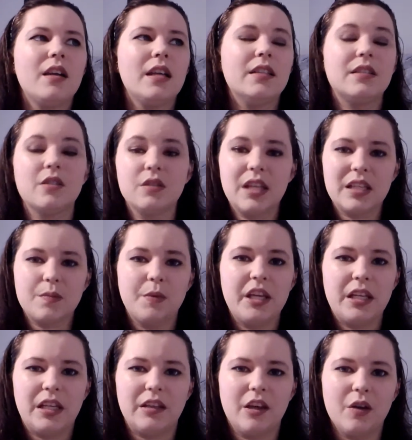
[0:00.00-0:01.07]
It still takes
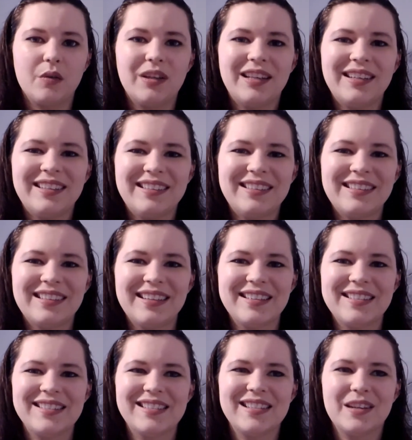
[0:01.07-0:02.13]
planning, though,
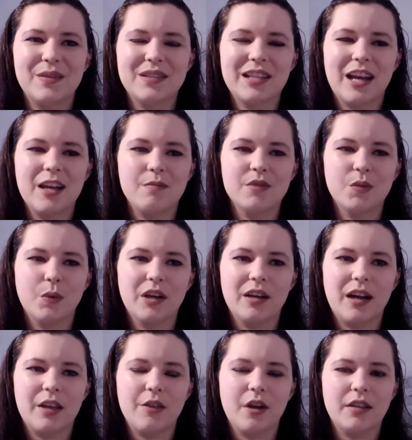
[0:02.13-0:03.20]
because there were times where
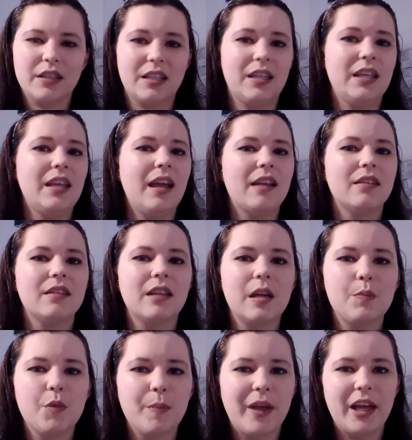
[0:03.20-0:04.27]
I thought that he had the
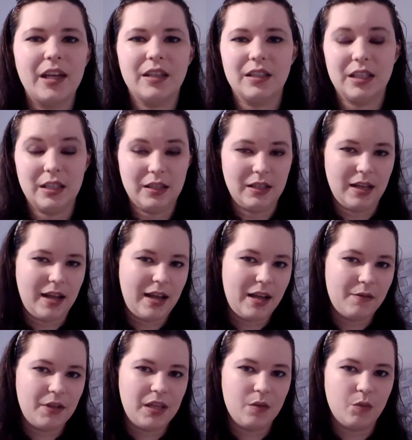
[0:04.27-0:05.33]
diaper bag and he didn't
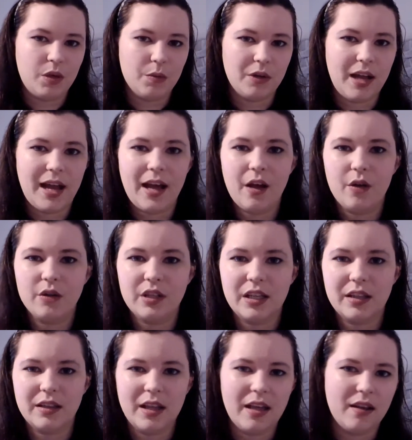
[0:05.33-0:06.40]
have it, and we were out,
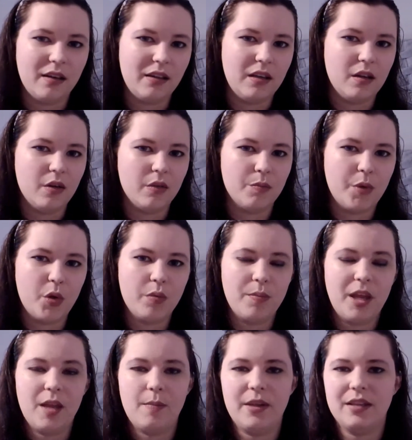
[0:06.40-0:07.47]
and then, both
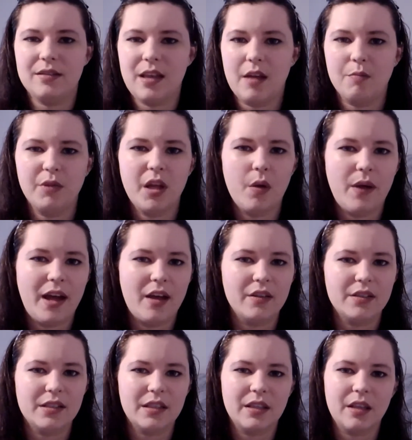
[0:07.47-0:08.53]
babies have
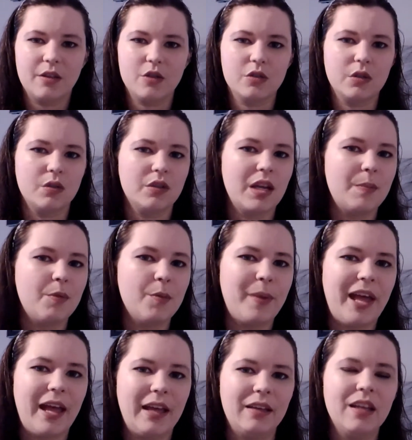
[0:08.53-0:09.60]
blowouts, and then there's no diaper
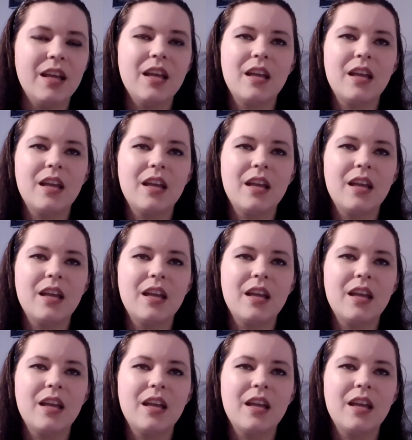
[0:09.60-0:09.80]
bag.